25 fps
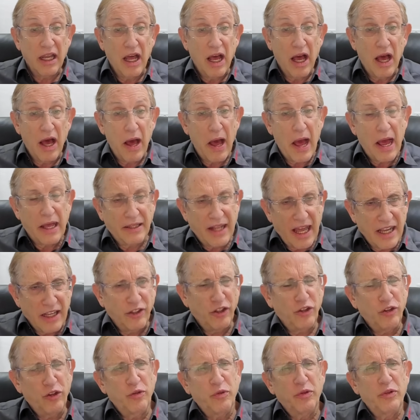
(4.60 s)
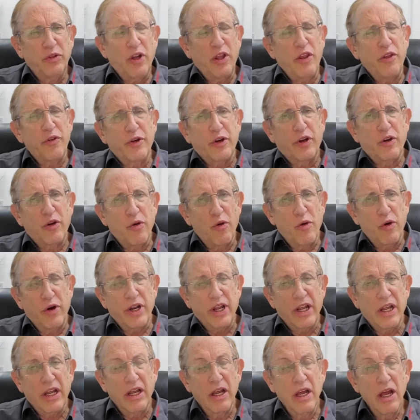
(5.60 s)
uh, I'd like to do another
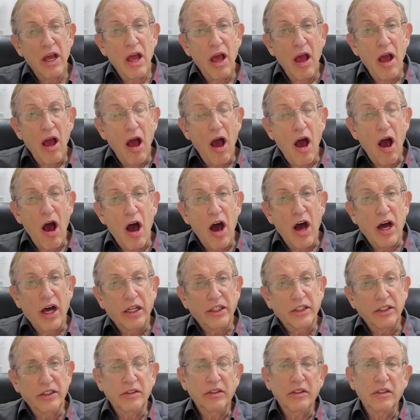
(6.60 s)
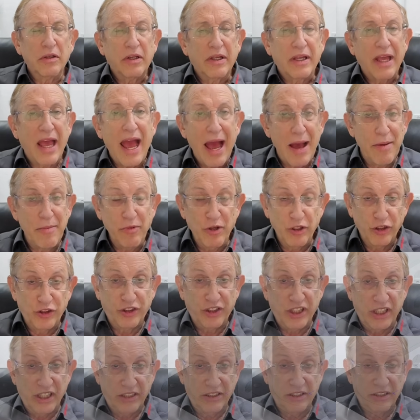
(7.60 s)
recording on Cam
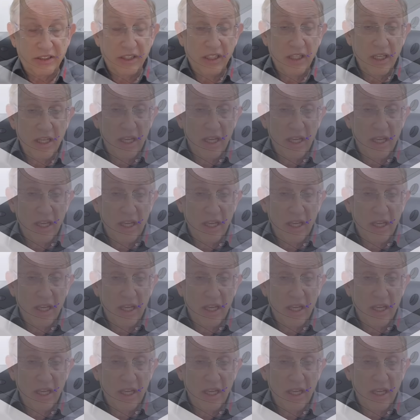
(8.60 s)
Assist.